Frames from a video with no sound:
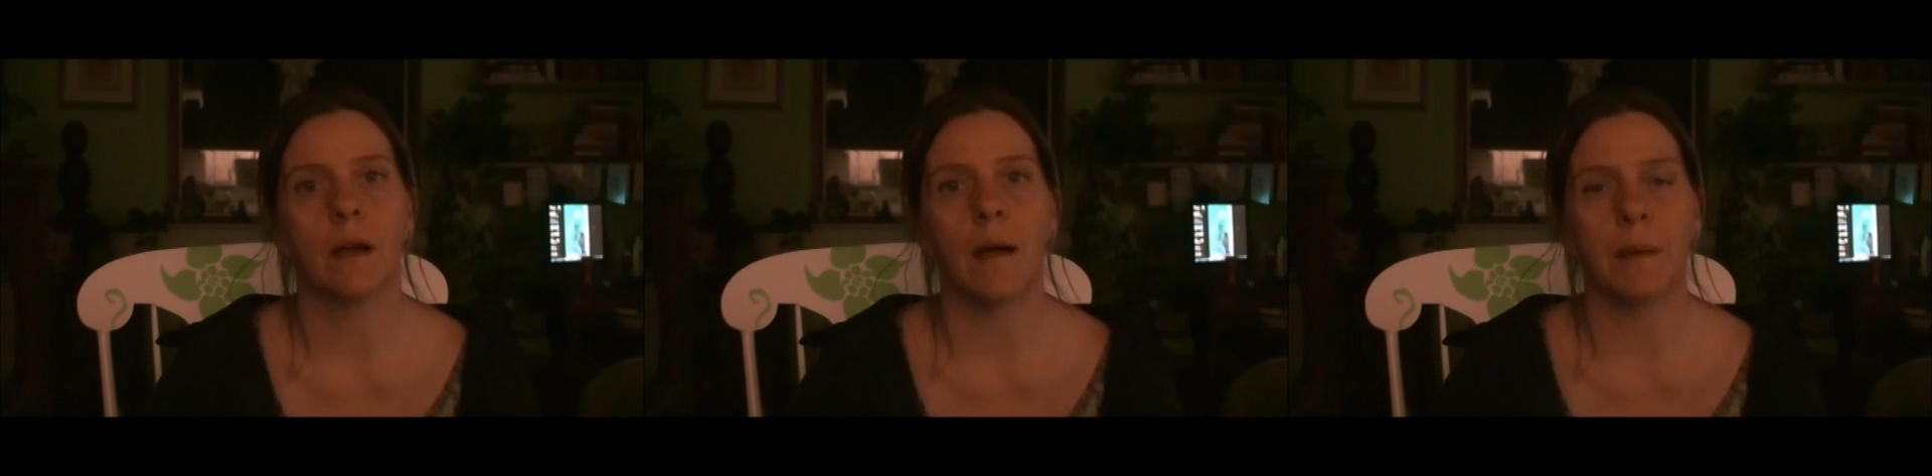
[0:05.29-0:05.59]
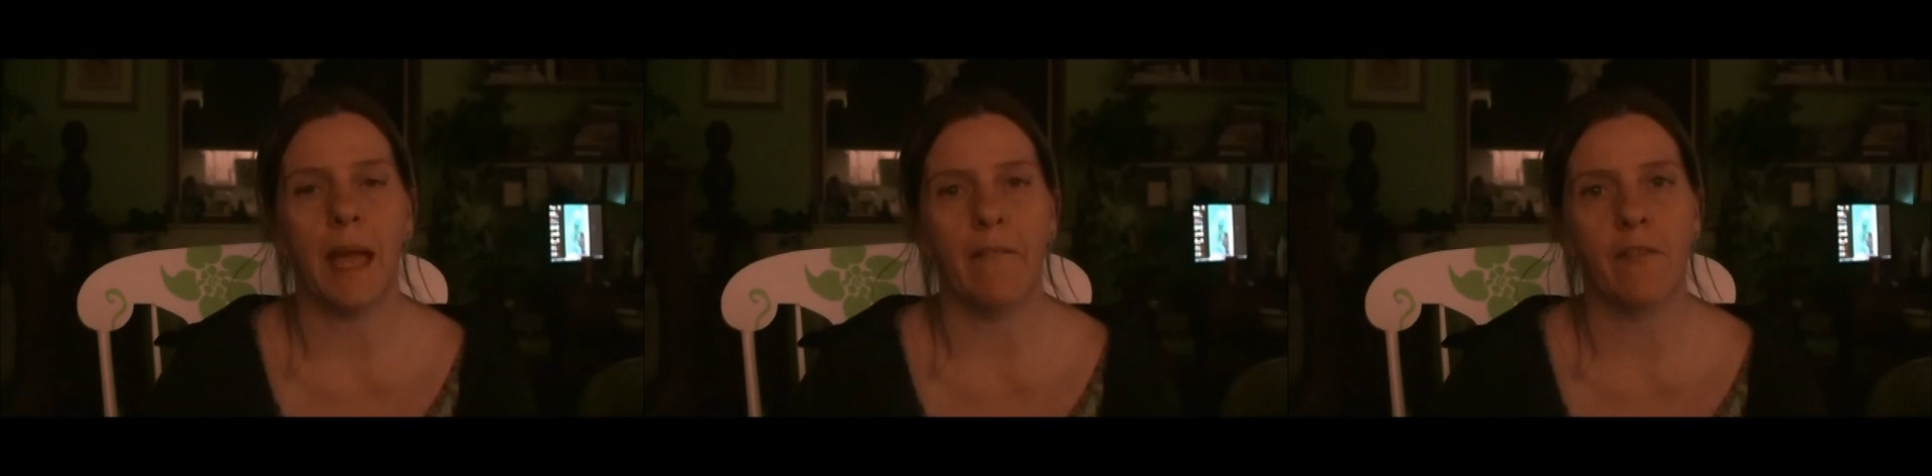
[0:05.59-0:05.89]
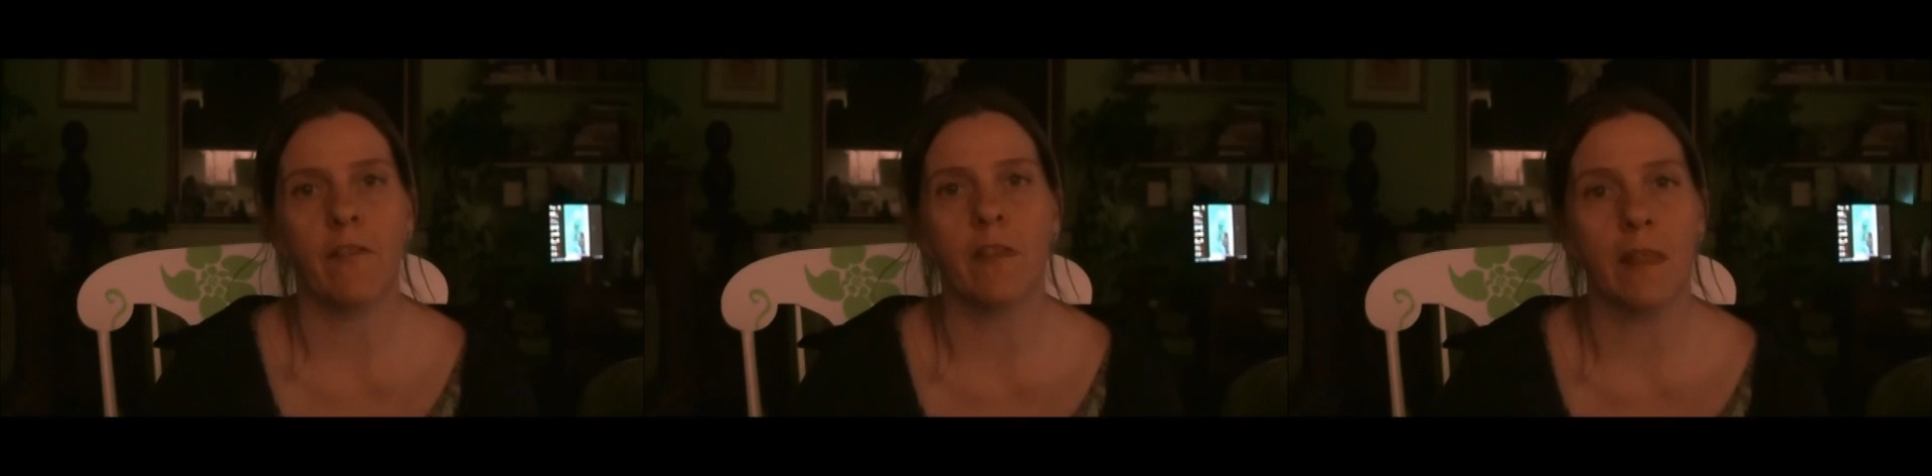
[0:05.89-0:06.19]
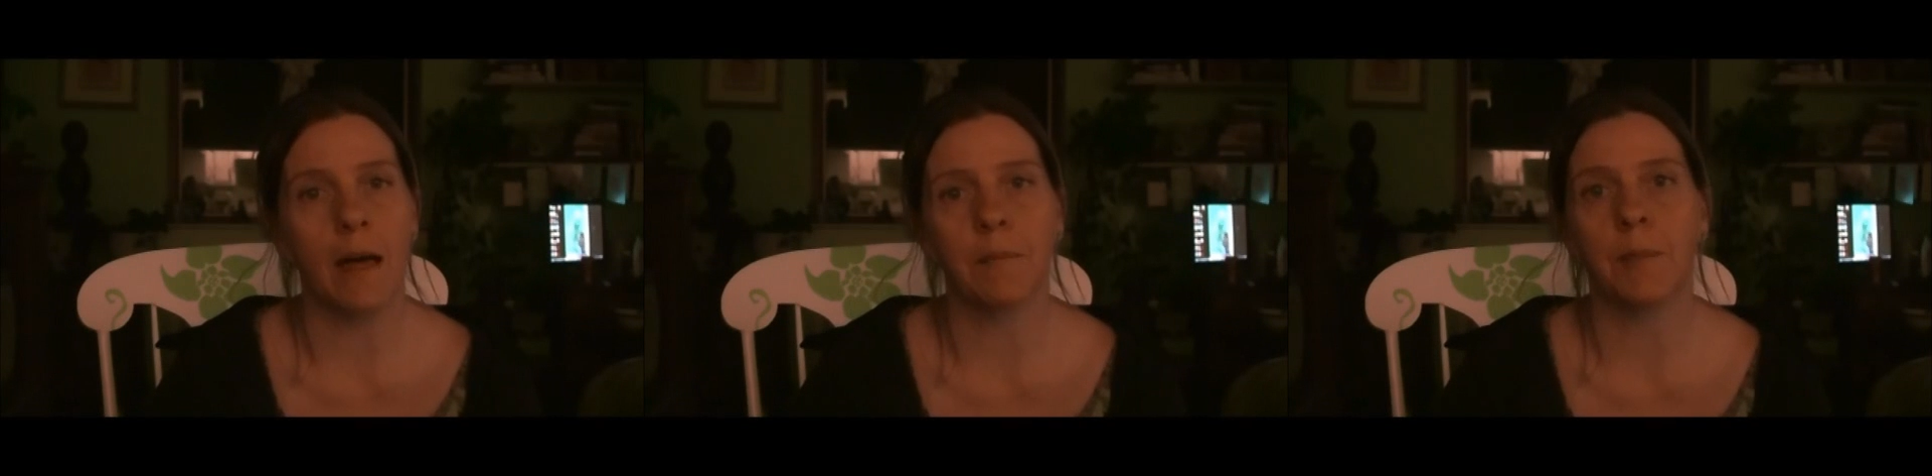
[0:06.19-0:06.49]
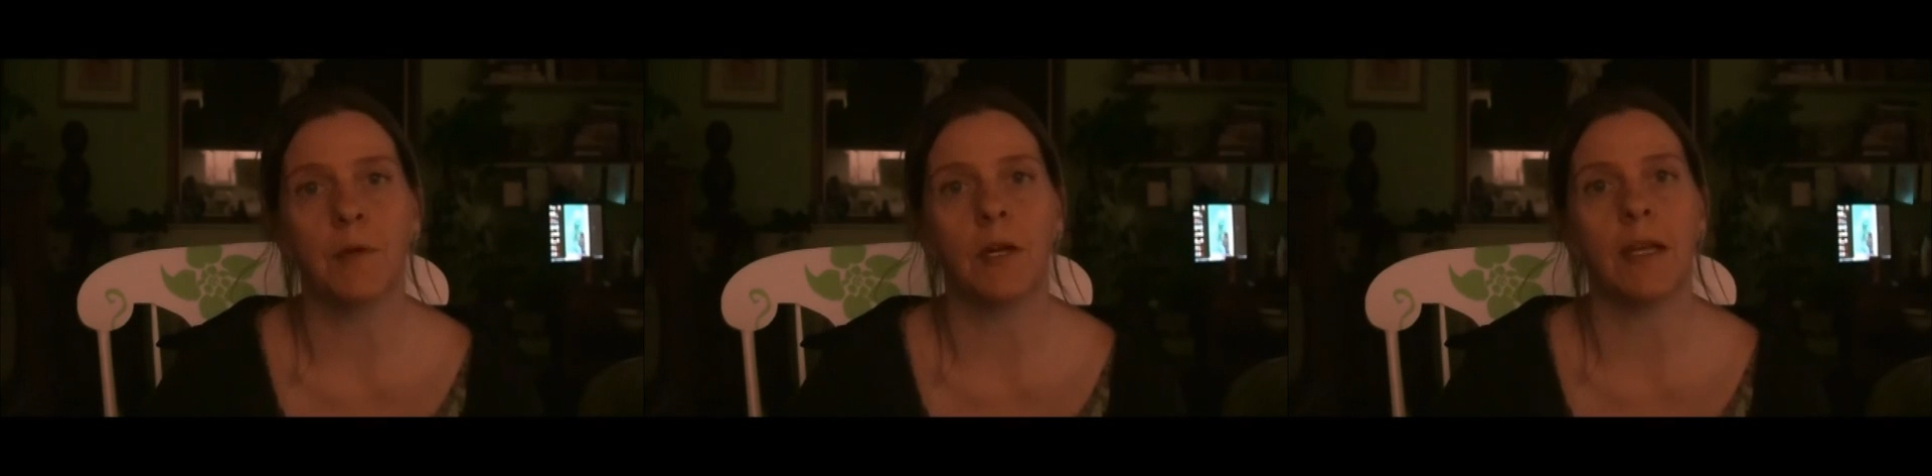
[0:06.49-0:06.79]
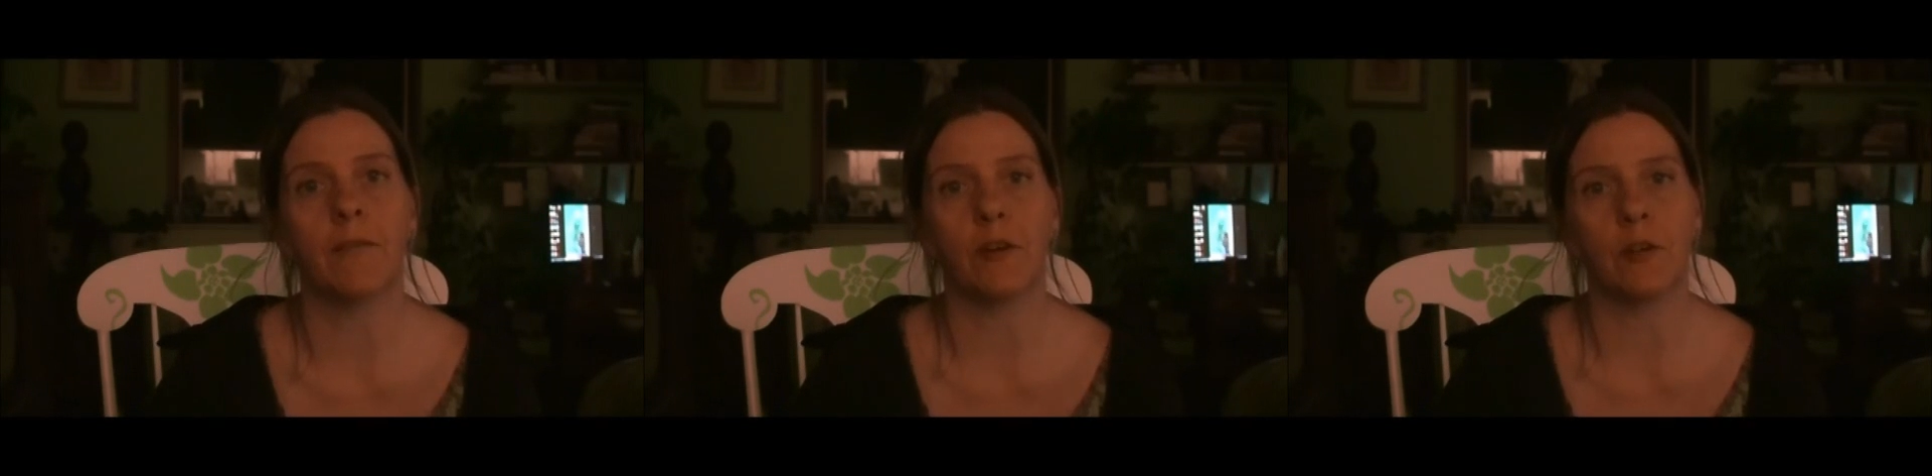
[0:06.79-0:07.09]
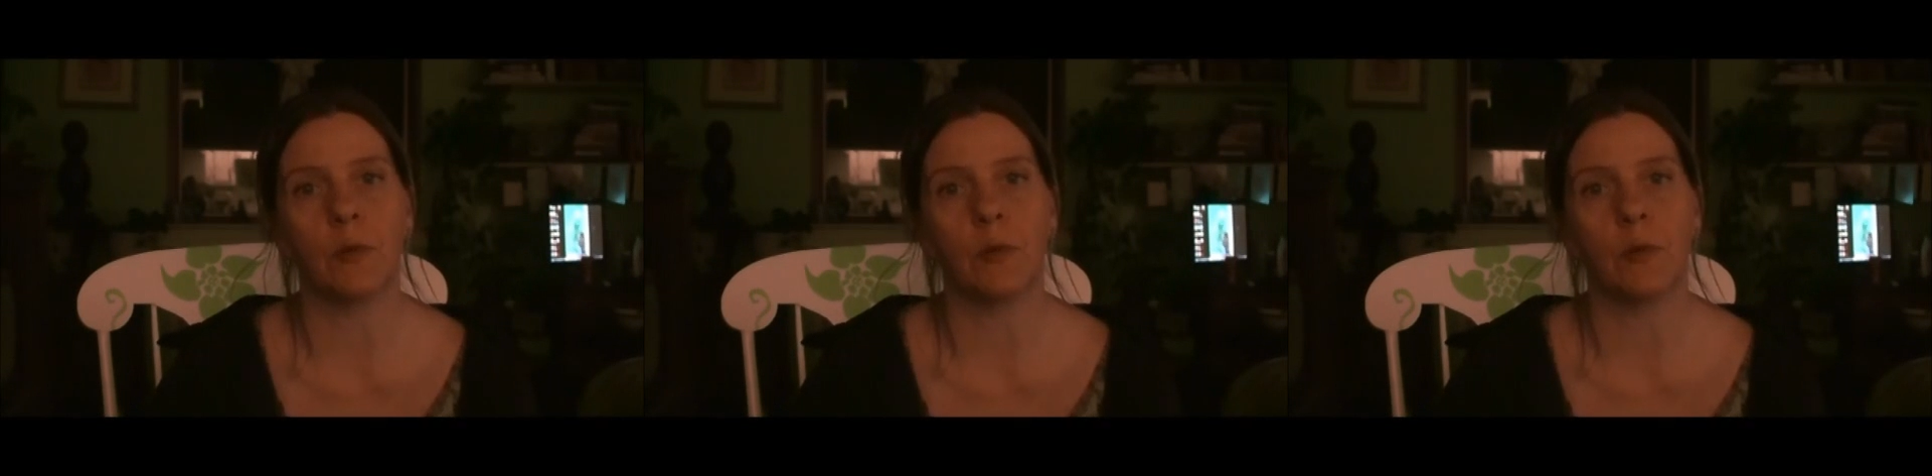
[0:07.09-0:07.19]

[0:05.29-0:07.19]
on behalf of the Lyme community for